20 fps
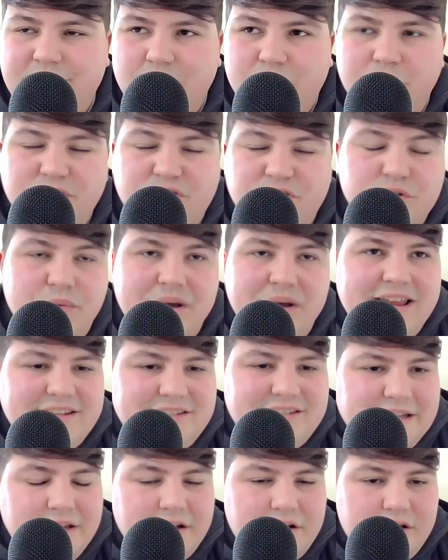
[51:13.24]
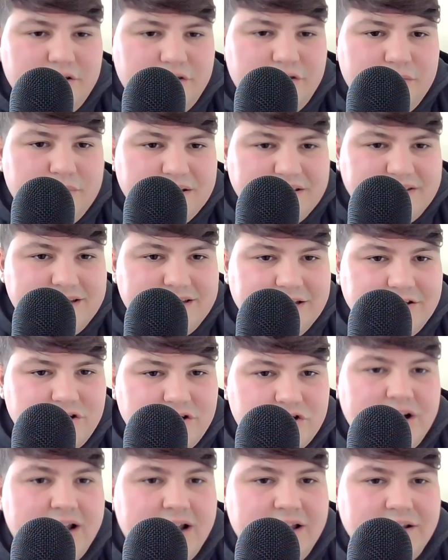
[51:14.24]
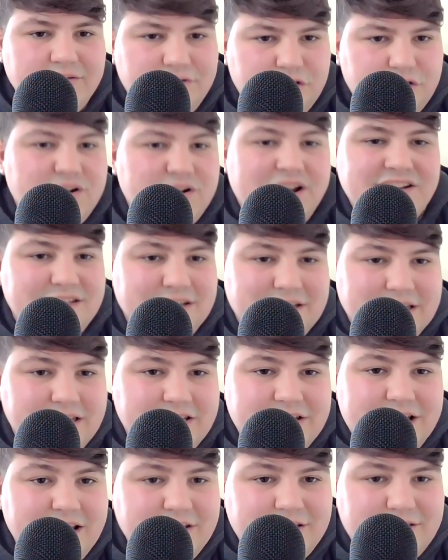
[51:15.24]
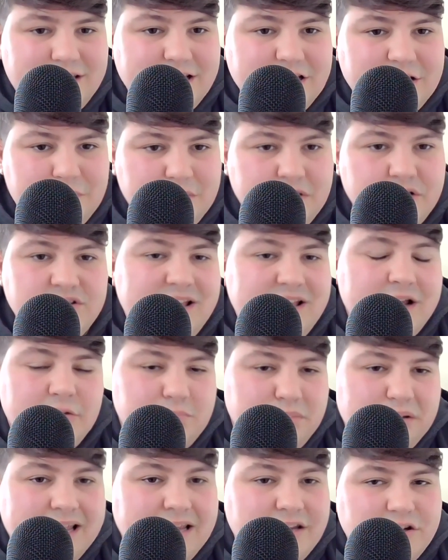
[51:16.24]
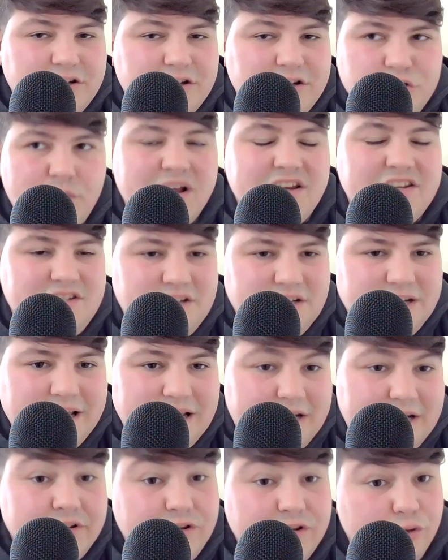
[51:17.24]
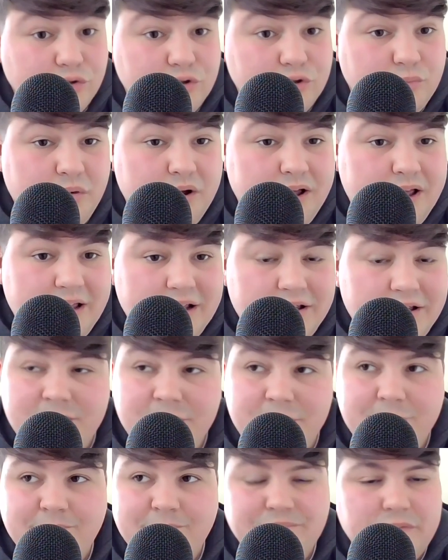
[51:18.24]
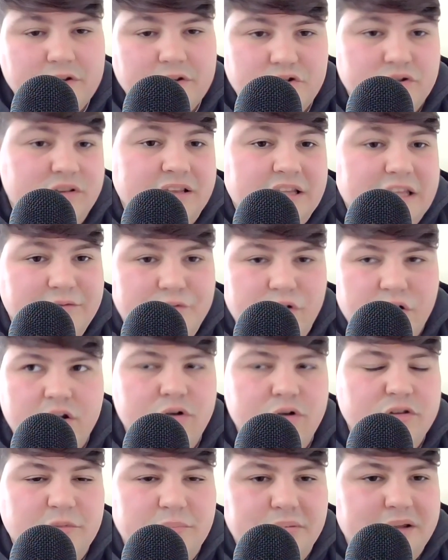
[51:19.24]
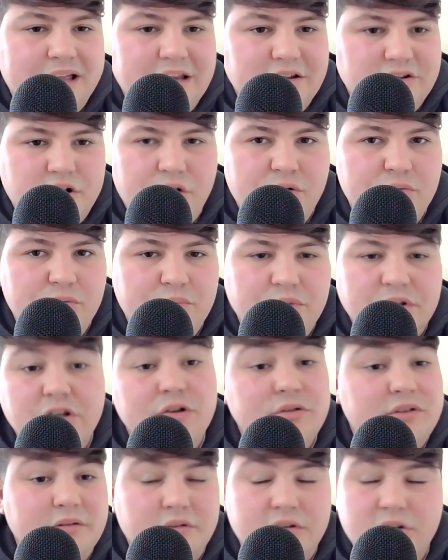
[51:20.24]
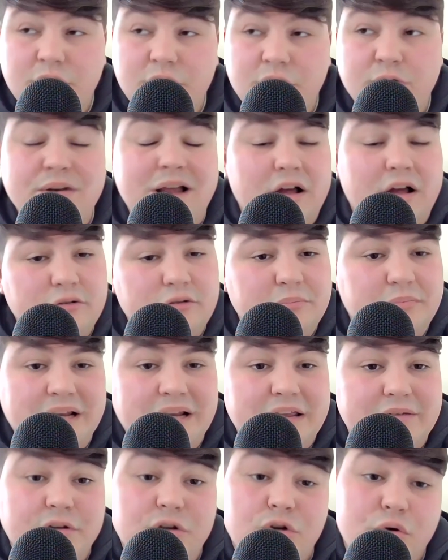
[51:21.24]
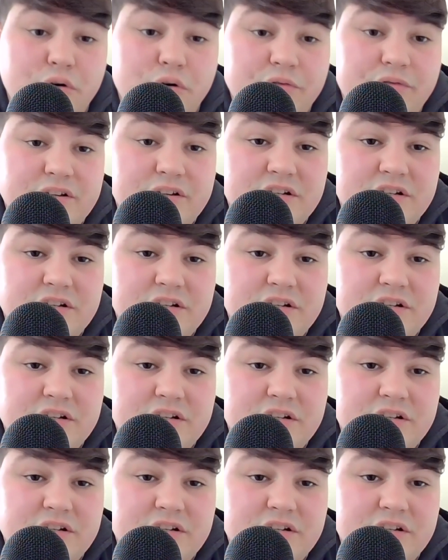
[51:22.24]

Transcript: almost the worst thing you can do is try and drastically change things, because then players question it, and if it doesn't work, suddenly you've got a load of players going, well, you now don't believe in your